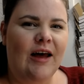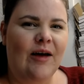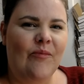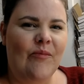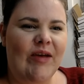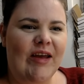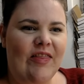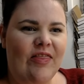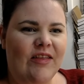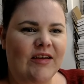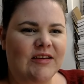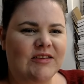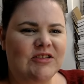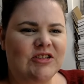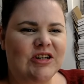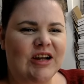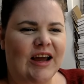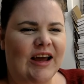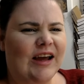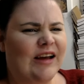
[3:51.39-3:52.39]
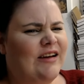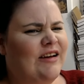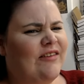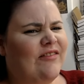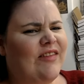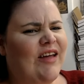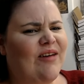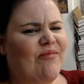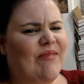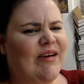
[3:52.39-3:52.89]
in this chair, if
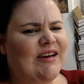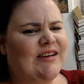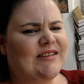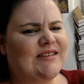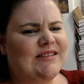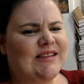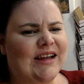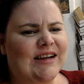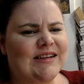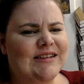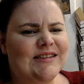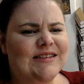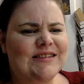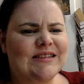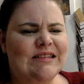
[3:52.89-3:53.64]
that makes sense.